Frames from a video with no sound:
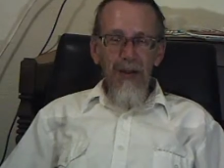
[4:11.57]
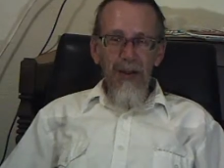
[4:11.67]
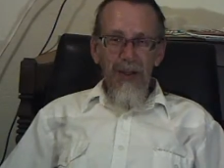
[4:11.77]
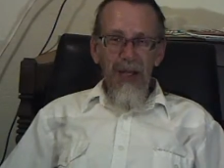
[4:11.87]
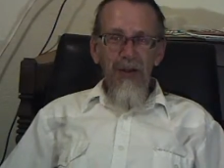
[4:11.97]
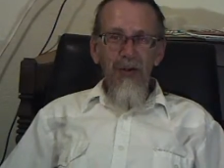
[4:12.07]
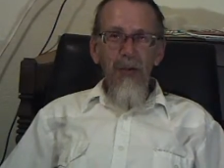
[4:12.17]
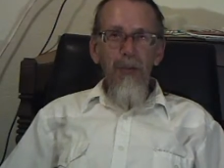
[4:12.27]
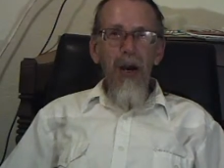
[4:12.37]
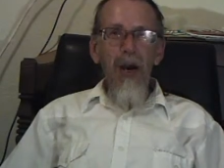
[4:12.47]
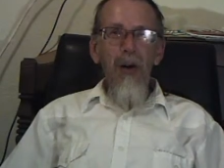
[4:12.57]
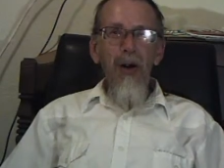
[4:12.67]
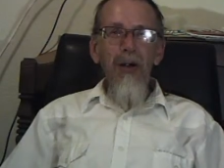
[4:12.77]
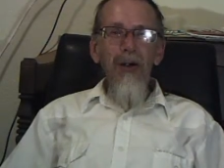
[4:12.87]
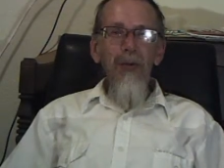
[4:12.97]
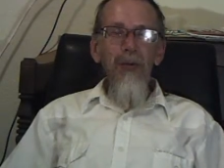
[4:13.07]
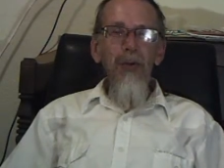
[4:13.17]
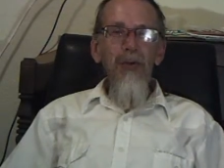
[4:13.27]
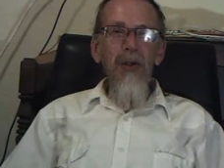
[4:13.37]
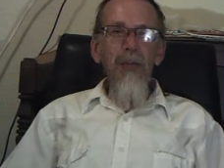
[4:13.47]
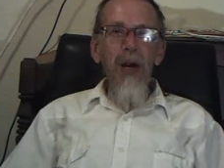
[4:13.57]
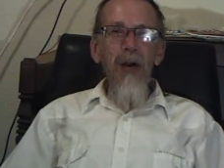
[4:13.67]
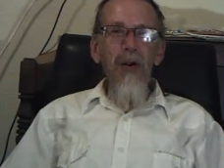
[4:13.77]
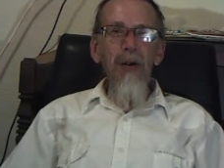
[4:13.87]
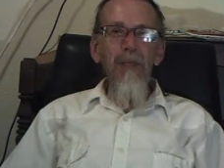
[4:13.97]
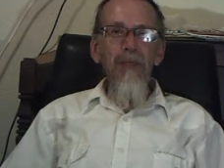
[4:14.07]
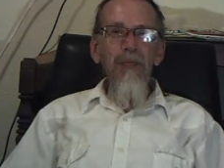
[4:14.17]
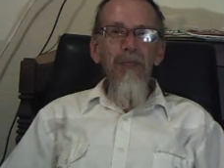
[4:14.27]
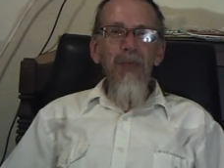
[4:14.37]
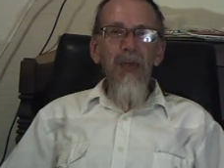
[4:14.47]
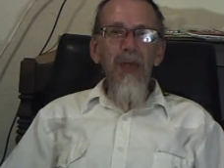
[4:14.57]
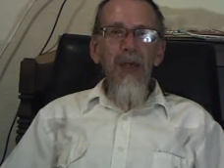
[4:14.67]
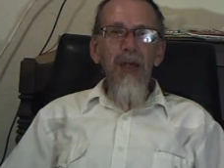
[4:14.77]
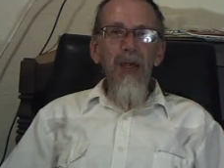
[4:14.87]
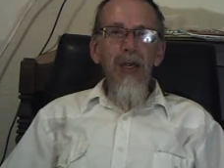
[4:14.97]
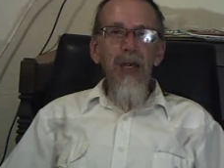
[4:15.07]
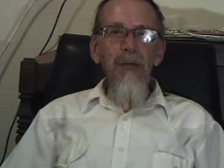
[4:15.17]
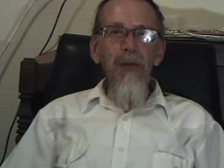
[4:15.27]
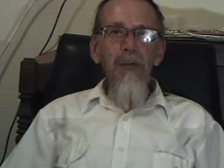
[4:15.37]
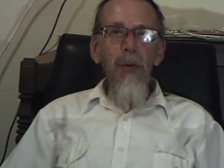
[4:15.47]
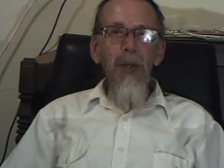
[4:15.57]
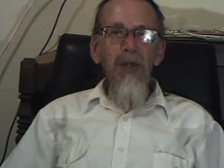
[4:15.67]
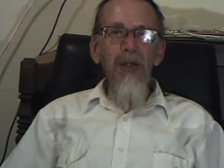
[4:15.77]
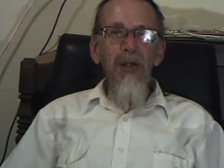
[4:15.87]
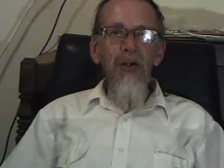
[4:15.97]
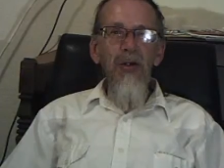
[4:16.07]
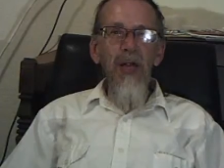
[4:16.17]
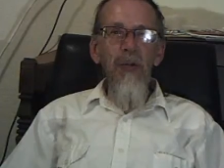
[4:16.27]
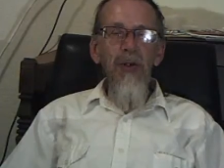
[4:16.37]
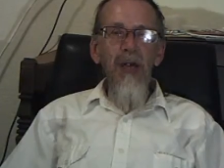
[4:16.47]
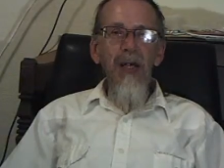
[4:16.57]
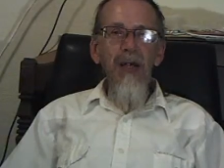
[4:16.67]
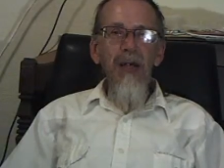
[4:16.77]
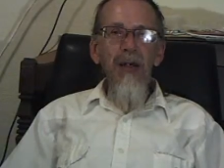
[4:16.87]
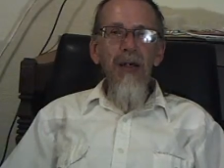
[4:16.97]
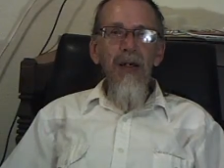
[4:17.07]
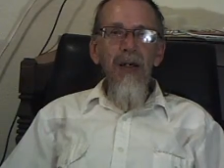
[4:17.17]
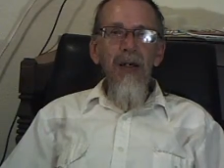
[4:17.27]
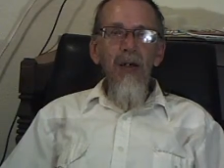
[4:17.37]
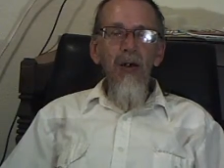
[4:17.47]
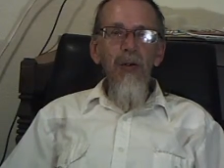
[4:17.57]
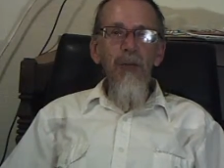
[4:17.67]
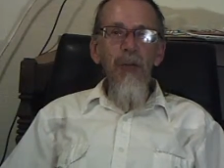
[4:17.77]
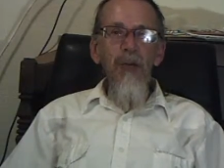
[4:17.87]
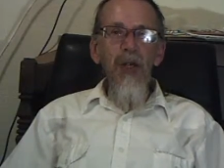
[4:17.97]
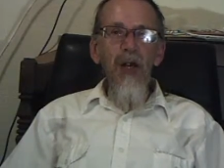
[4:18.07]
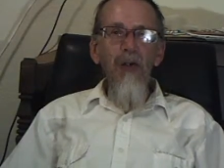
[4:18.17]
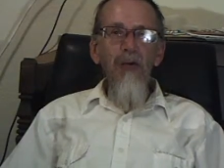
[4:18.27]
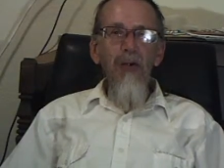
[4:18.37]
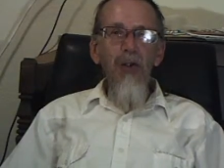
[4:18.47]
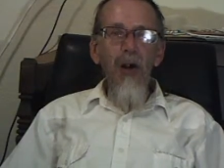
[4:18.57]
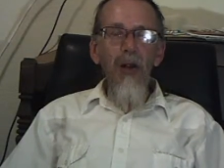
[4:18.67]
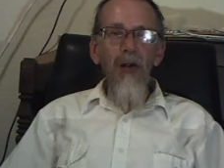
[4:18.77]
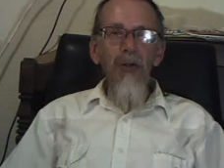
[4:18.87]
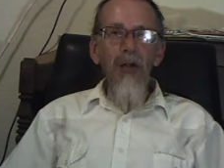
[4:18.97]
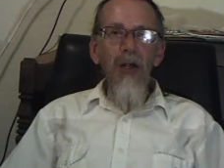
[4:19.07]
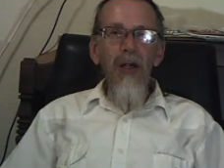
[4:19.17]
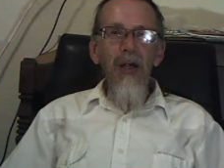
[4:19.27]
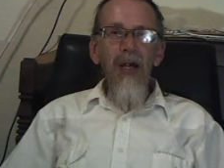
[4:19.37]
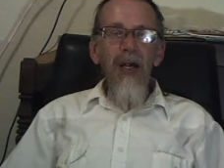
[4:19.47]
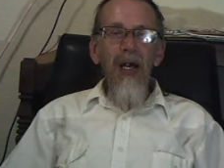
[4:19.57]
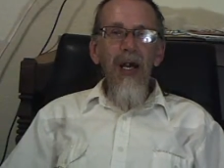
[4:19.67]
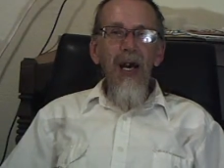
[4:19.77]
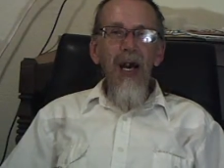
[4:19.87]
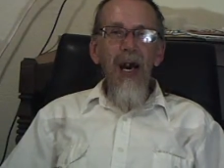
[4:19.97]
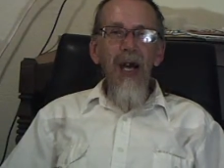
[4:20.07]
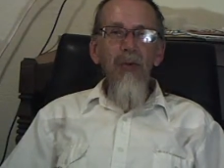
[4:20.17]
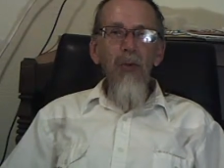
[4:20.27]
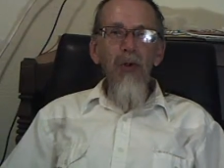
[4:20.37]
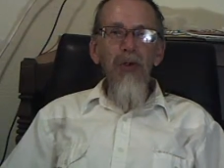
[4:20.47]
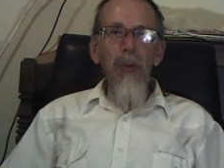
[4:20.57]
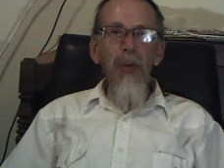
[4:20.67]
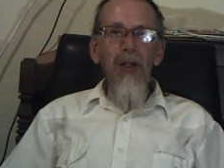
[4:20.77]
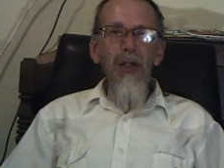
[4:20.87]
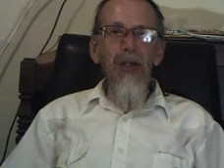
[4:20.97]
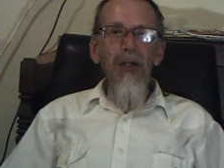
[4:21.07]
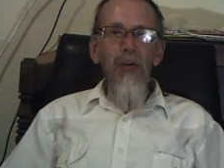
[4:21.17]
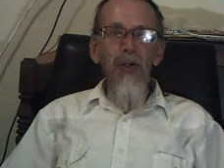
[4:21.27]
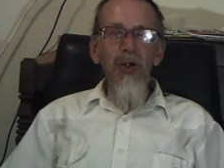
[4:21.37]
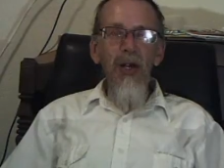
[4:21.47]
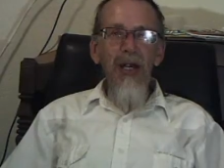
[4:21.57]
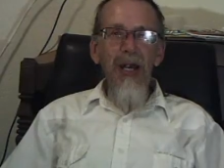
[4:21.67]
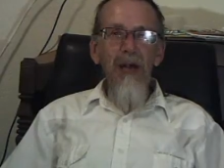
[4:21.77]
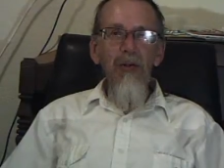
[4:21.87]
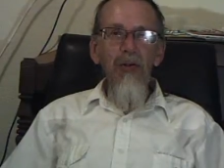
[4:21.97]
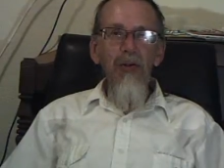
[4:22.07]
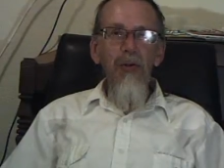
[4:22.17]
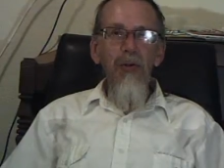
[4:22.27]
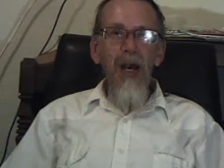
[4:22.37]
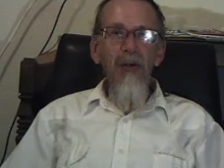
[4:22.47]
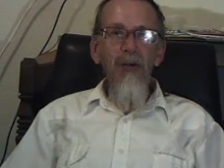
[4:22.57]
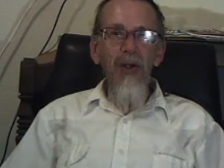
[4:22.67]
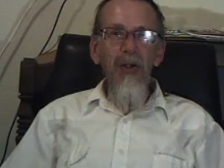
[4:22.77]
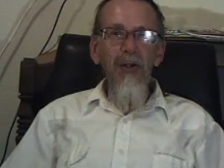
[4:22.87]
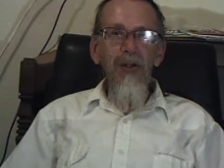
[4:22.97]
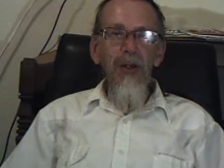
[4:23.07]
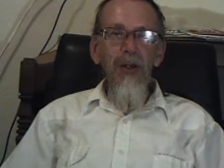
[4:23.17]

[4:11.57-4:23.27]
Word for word: that sort of power, computing power, even if you built it yourself, as I did, cost $1,500, and more typically you were shelling out $2,000.